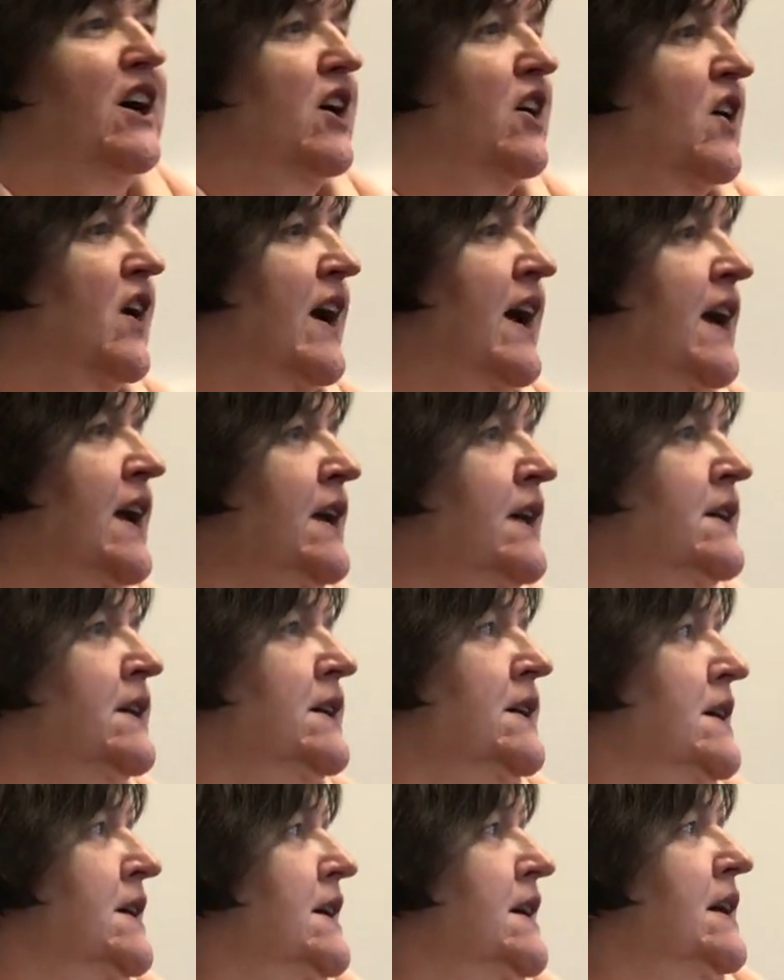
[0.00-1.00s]
Okay?
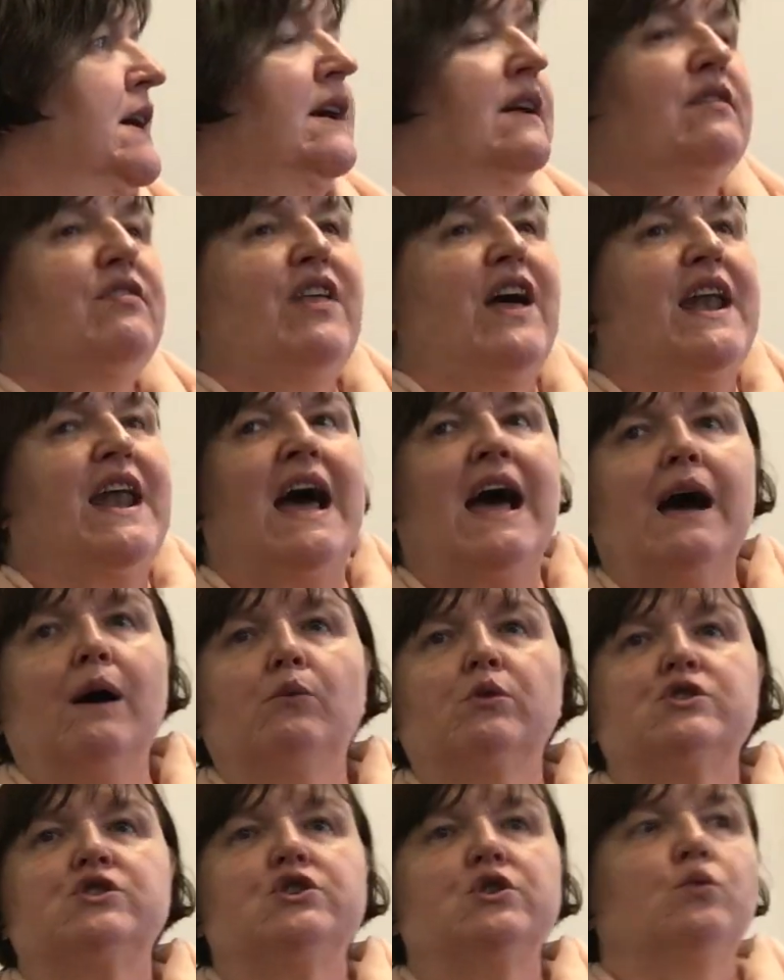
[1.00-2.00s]
Then how
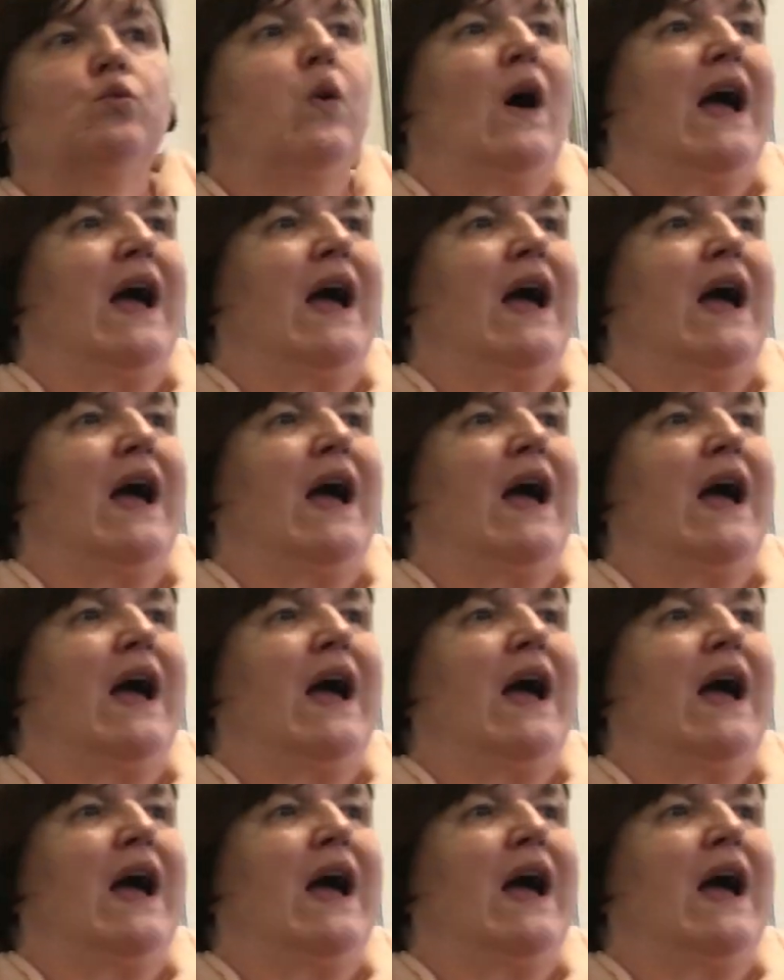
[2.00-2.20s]
would you